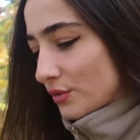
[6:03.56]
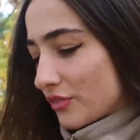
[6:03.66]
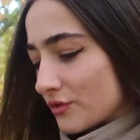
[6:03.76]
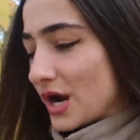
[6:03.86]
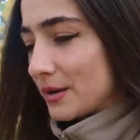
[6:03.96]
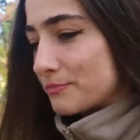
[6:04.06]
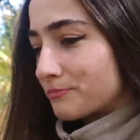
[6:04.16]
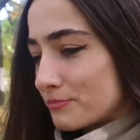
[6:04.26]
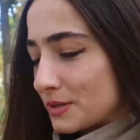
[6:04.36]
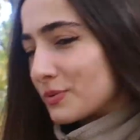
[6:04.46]
go with the right
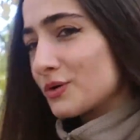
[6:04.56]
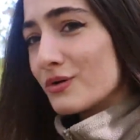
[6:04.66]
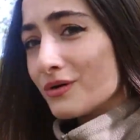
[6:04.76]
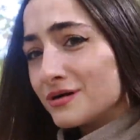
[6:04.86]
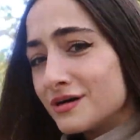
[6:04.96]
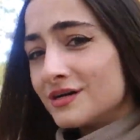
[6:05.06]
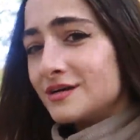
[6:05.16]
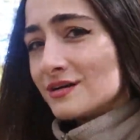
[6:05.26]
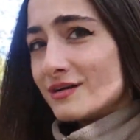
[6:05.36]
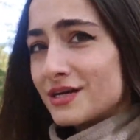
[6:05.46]
people
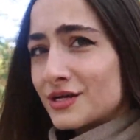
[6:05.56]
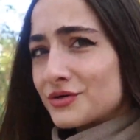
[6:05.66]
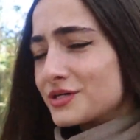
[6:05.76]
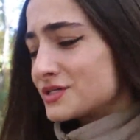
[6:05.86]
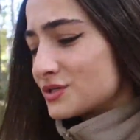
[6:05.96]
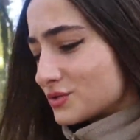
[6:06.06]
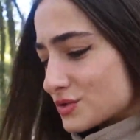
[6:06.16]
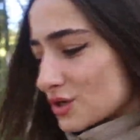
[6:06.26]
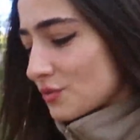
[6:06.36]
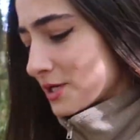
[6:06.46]
in order to do
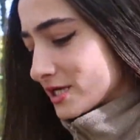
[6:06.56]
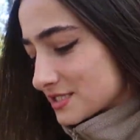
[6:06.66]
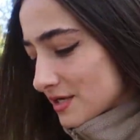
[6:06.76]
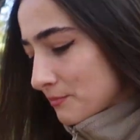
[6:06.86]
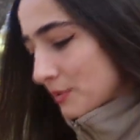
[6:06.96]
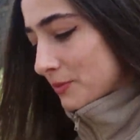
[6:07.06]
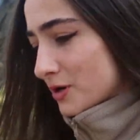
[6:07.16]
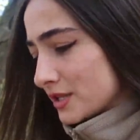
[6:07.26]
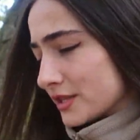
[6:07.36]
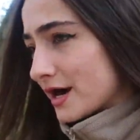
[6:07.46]
so because some people
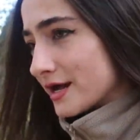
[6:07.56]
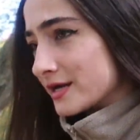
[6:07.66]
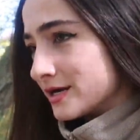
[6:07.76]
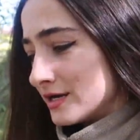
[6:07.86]
are not